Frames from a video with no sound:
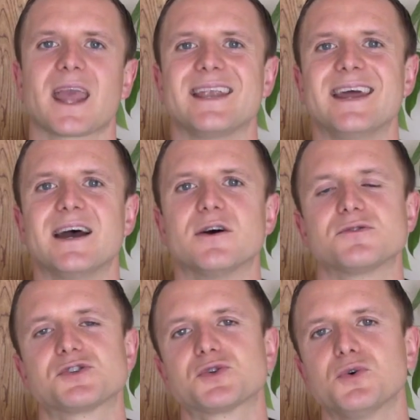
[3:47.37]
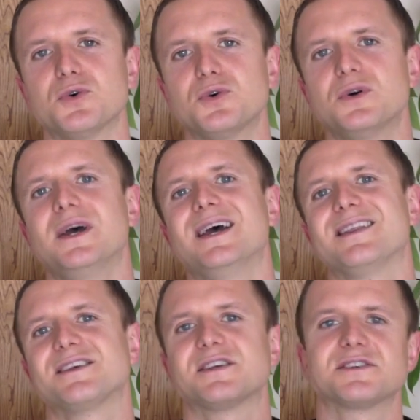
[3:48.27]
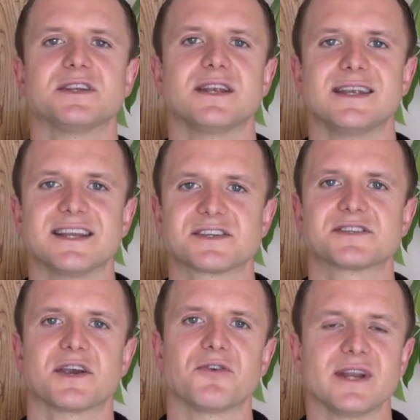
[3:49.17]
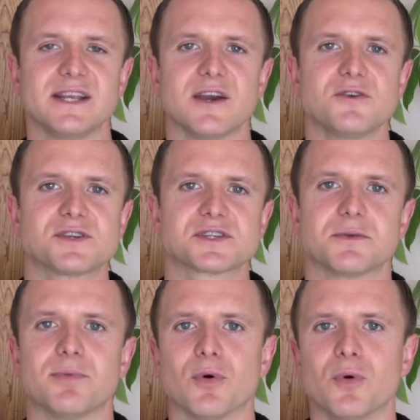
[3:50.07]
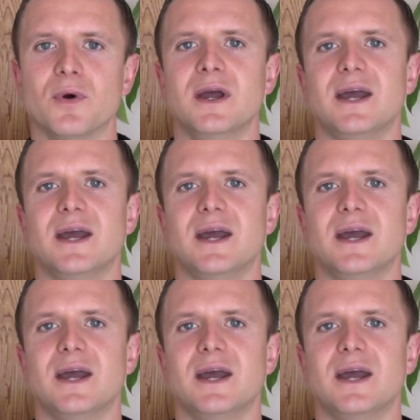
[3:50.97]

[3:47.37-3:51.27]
Now sure, this isn't necessarily noticeable